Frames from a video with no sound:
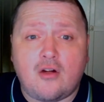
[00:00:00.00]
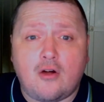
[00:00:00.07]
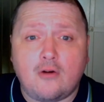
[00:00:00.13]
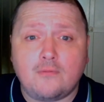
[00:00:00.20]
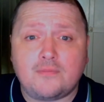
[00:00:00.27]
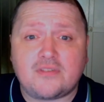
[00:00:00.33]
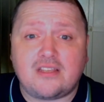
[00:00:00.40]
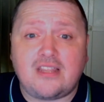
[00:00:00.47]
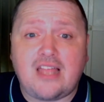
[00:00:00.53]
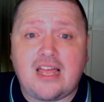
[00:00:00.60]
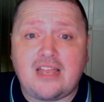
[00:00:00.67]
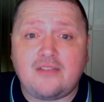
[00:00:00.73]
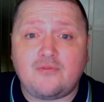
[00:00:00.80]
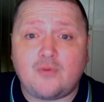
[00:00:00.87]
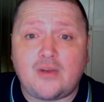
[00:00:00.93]
hopes
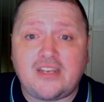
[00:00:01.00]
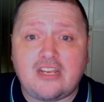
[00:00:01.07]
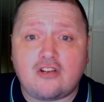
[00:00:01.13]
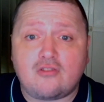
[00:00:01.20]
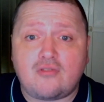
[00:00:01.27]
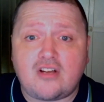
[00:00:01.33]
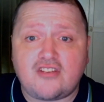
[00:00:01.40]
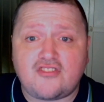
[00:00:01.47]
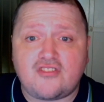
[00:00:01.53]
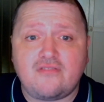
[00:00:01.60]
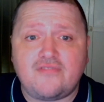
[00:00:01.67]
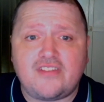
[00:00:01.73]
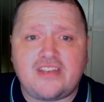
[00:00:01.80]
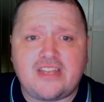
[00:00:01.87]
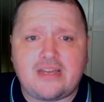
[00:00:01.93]
alive when he crashed
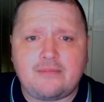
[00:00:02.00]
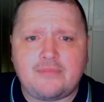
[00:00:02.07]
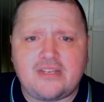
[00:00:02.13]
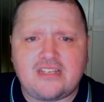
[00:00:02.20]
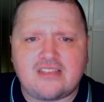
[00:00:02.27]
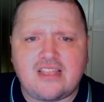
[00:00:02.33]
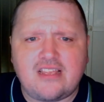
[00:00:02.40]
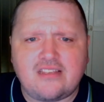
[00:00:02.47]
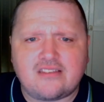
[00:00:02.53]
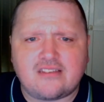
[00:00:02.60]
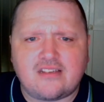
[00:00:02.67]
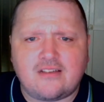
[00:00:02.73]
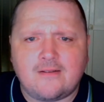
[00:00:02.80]
over 9 minutes later.